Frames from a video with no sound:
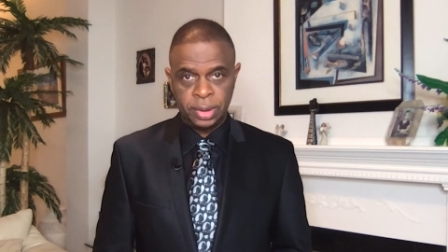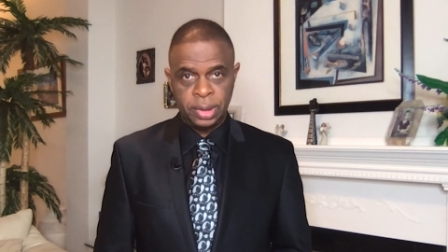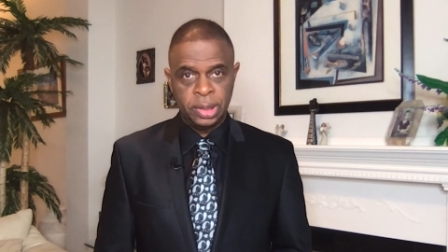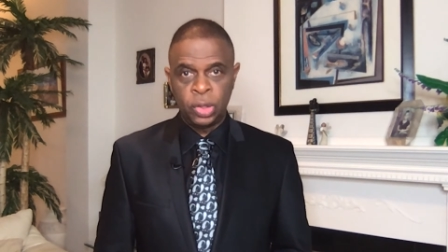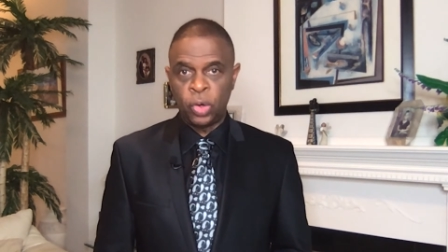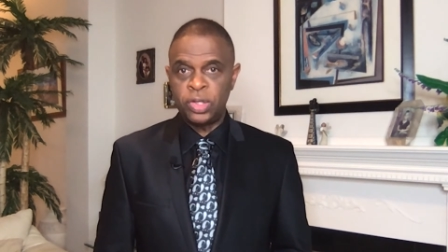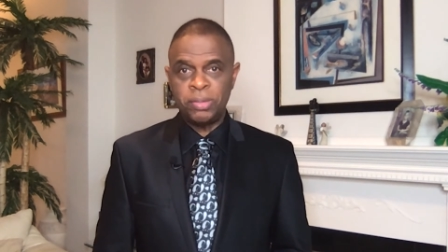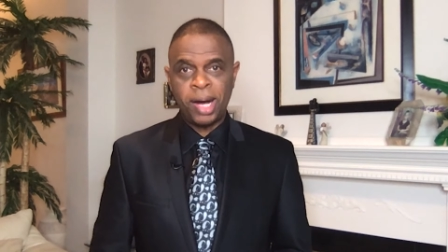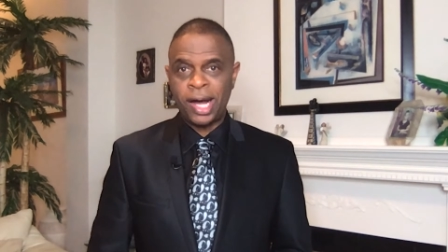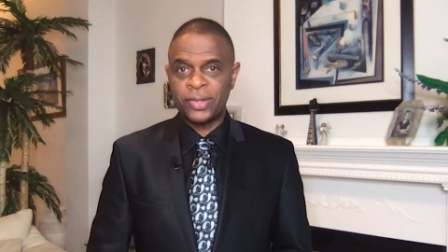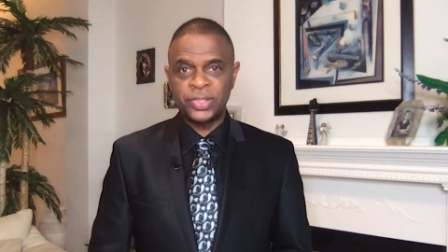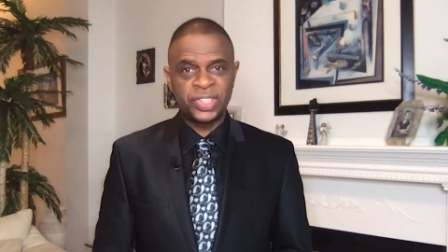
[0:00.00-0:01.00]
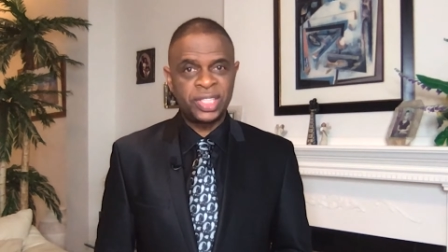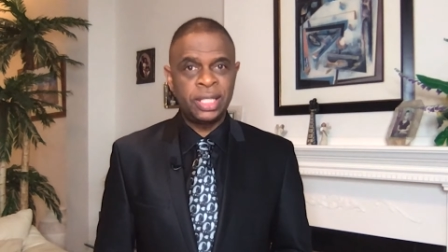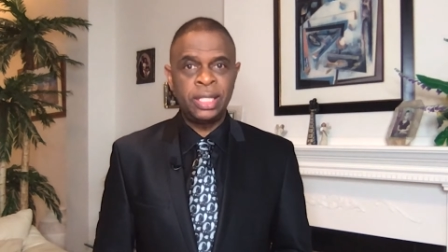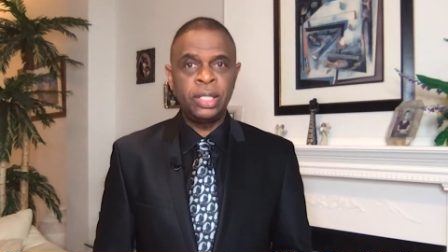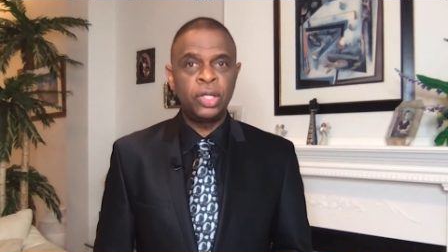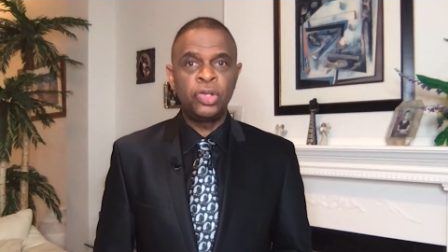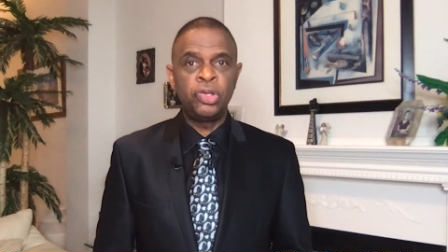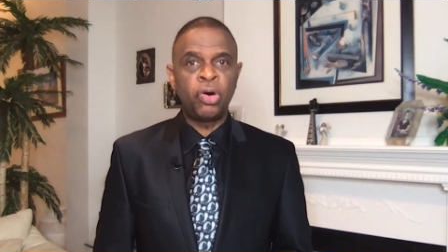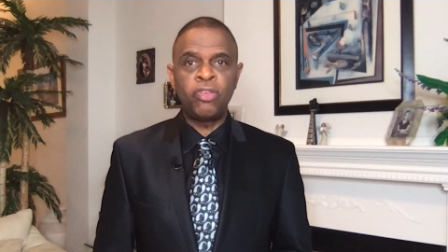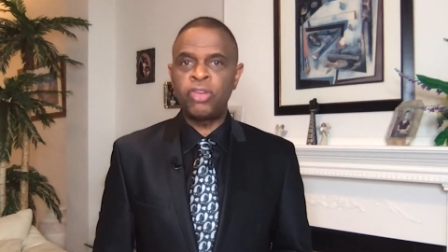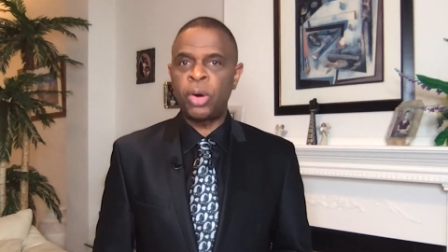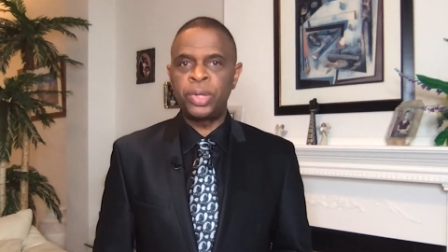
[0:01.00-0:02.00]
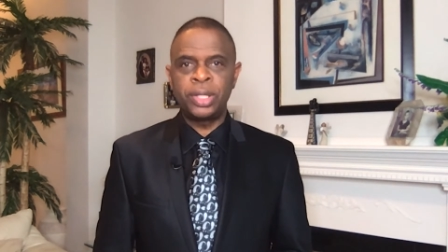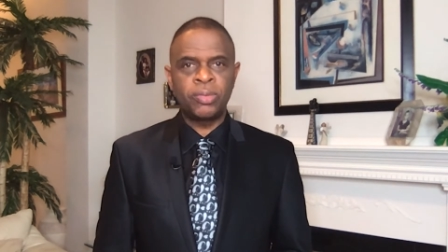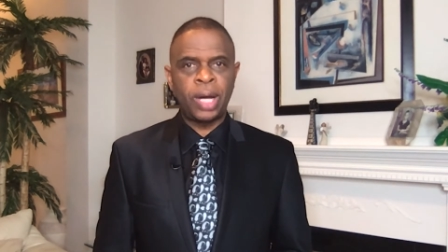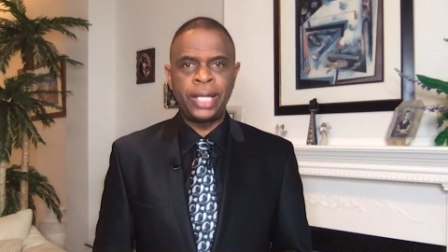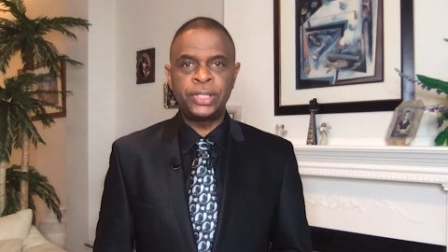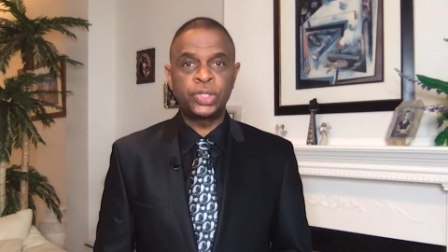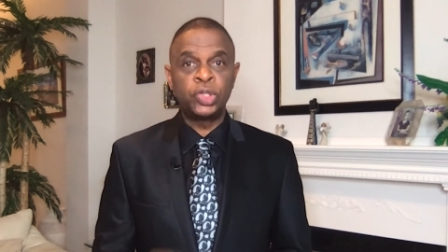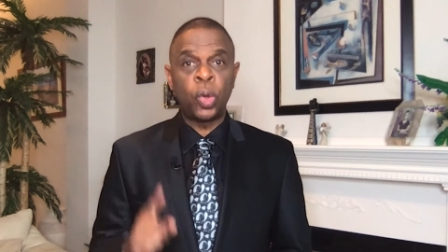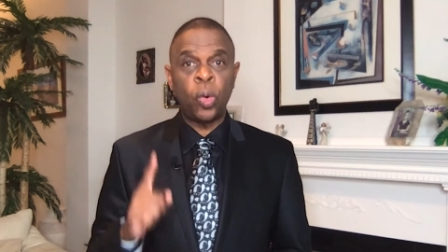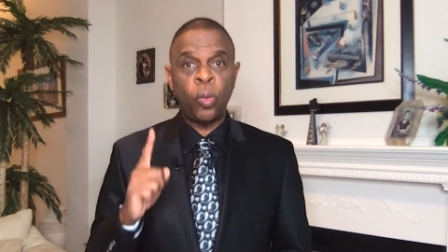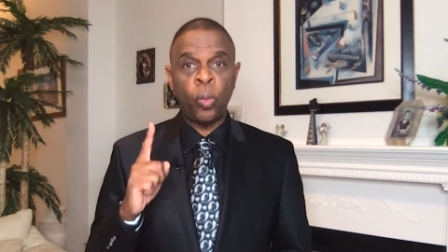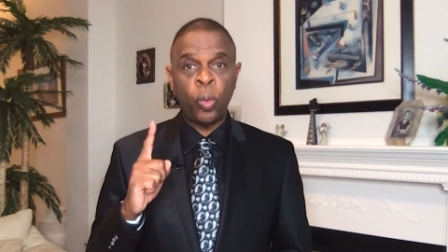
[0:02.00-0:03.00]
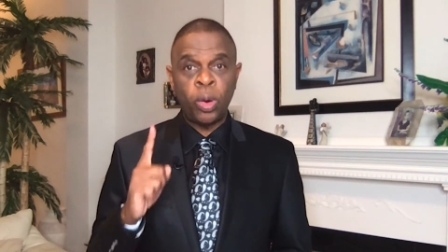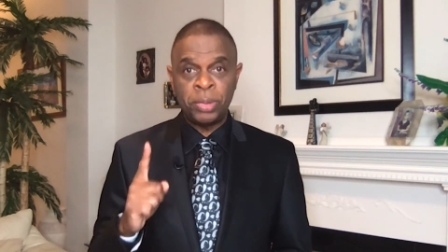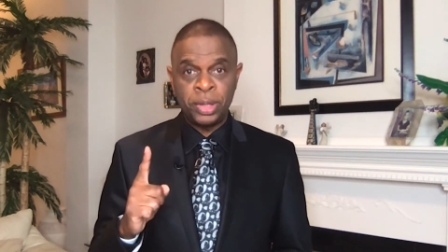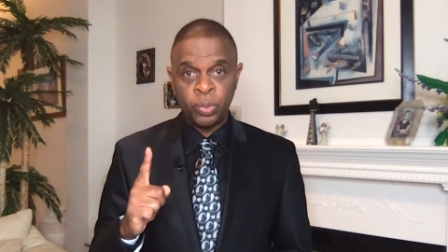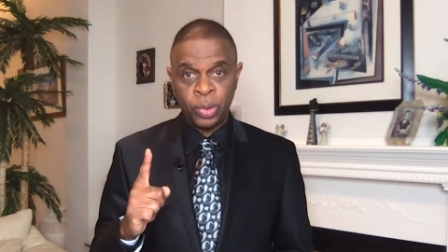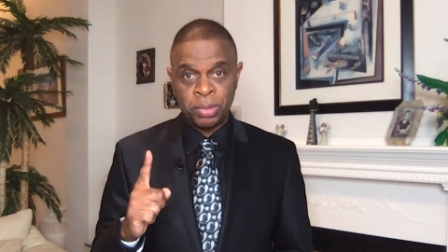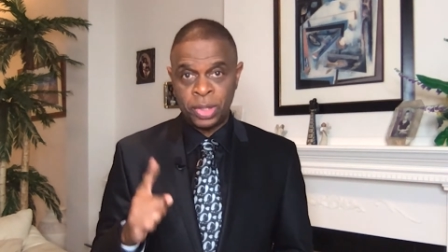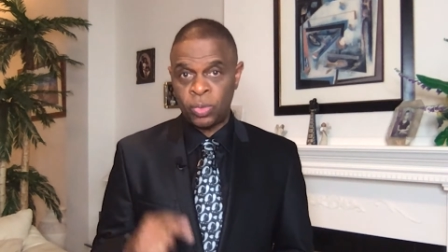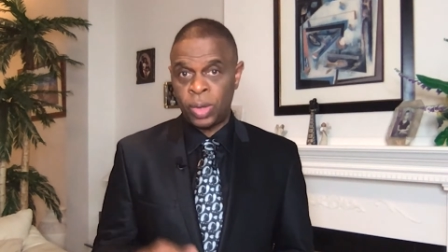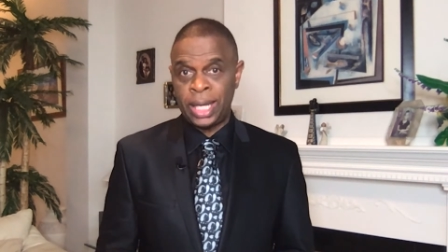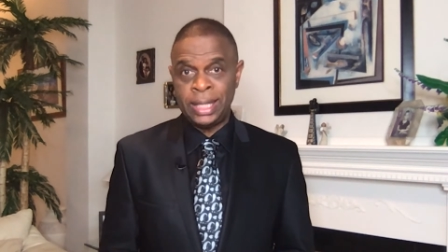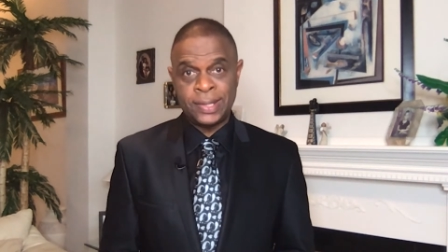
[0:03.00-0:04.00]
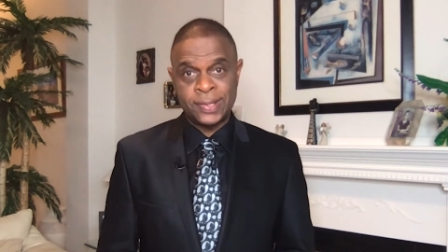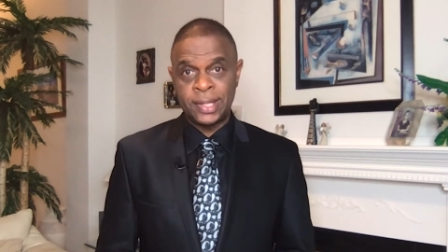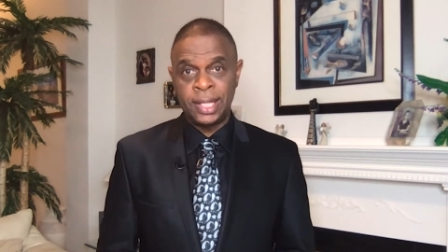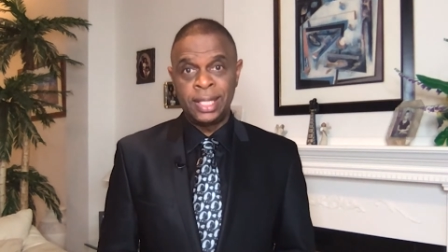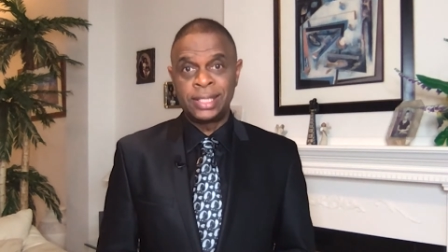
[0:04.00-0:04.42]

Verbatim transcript: No democracy, no voting rights, no woman women rights.